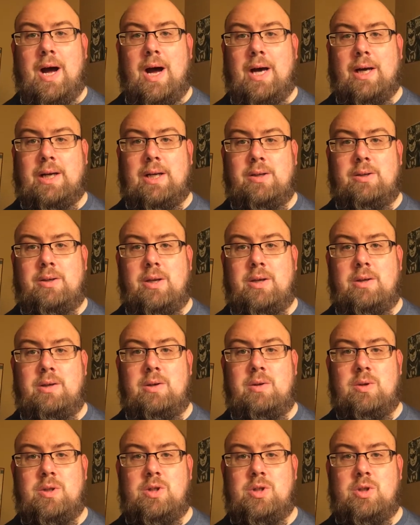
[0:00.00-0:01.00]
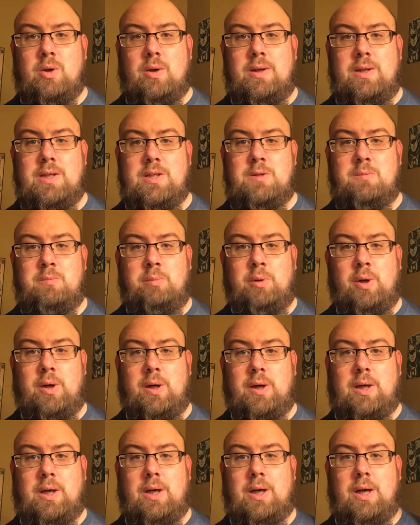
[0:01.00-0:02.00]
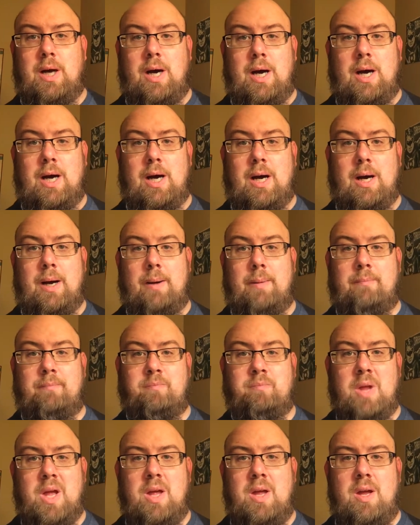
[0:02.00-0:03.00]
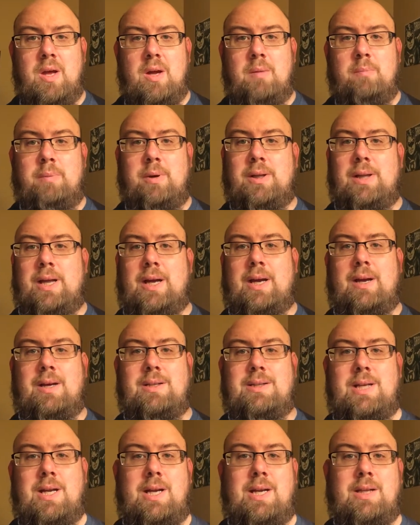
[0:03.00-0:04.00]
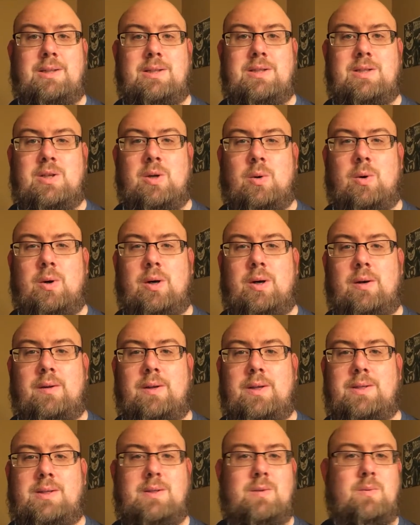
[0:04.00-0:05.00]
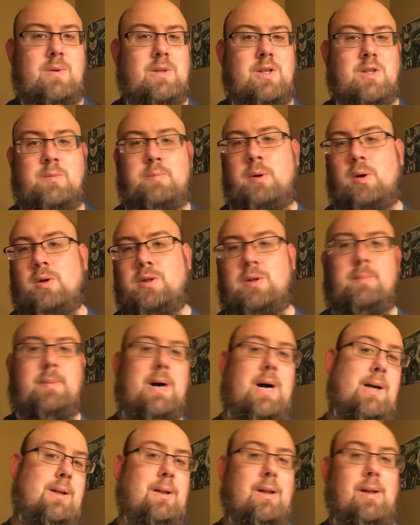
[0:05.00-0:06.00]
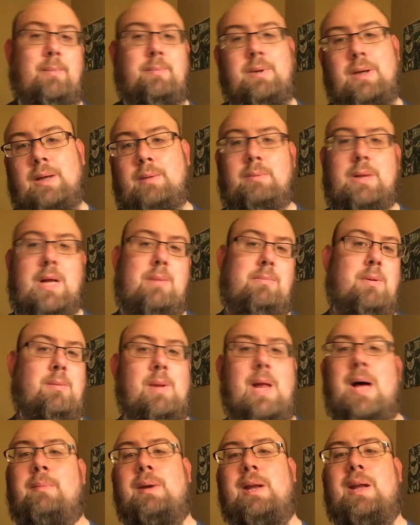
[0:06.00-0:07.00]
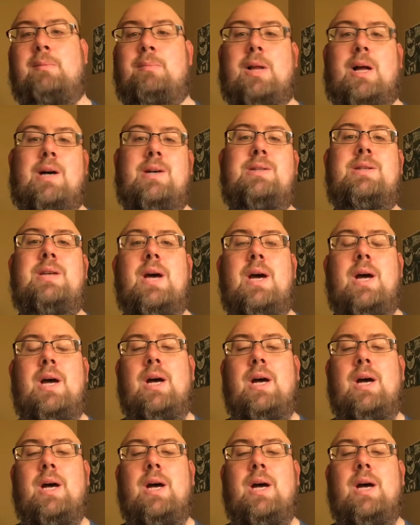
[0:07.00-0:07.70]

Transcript: I continue to enjoy this book. But like I said at the store, this is one of those post-apocalyptic blah blah blah blah blahs.